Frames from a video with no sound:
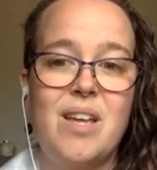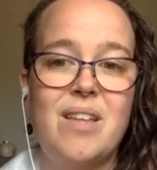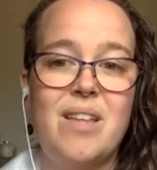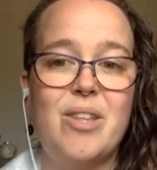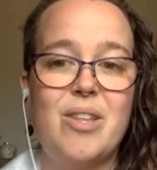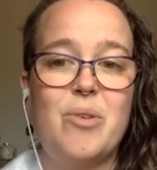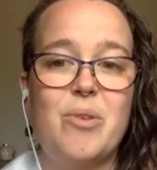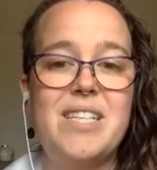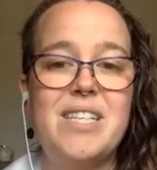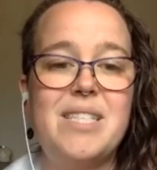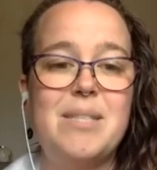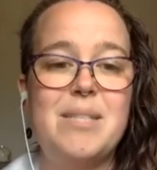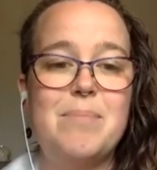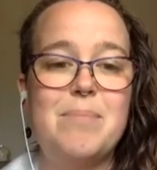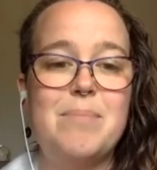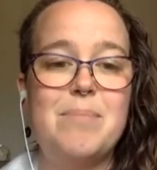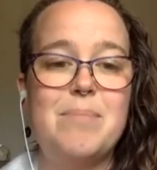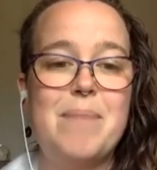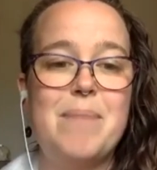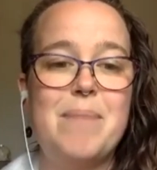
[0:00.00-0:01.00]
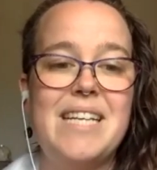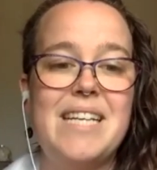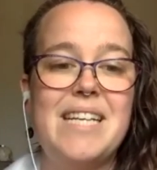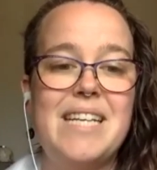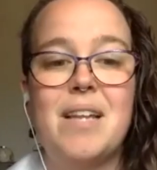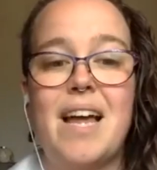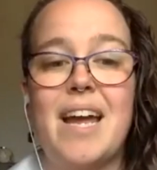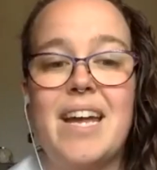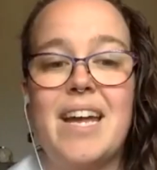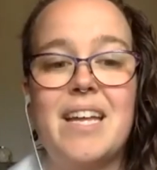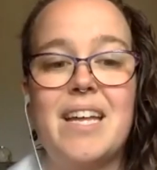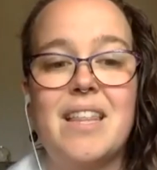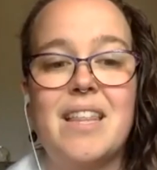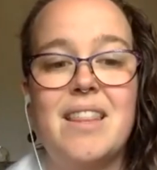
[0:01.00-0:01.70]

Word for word: Though this may seem like